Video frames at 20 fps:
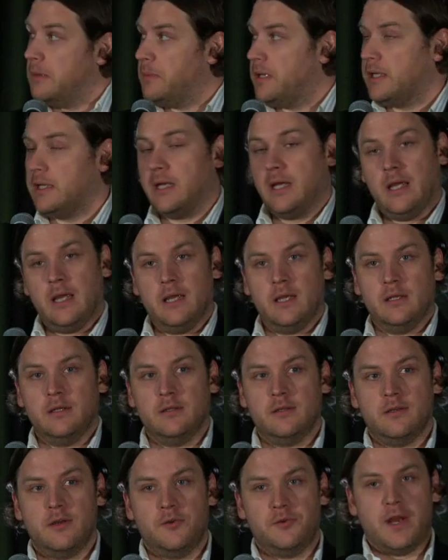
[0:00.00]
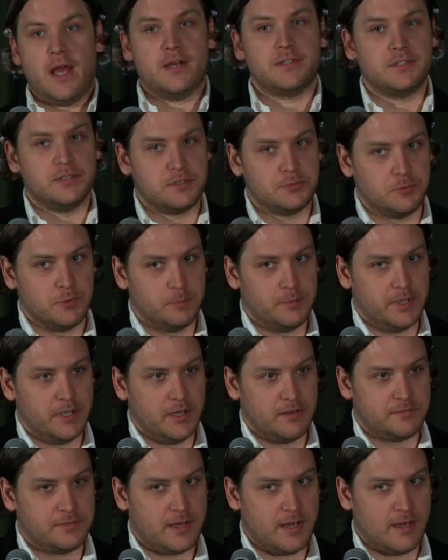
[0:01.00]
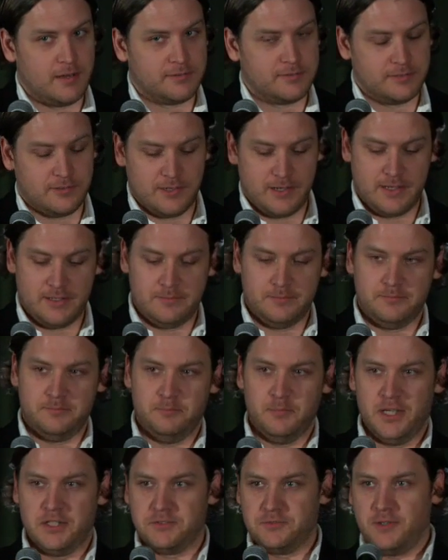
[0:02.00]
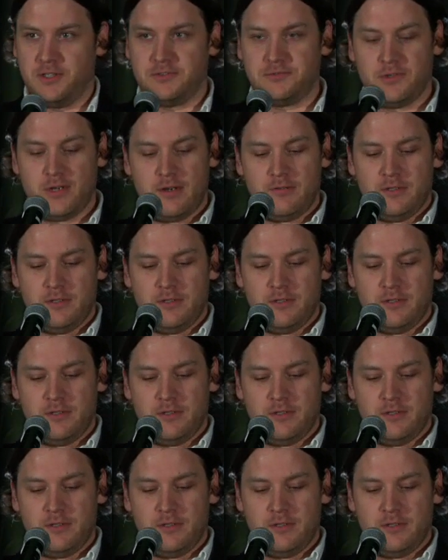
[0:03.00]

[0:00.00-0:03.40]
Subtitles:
and Onassis were BFF, right? Best friends forever.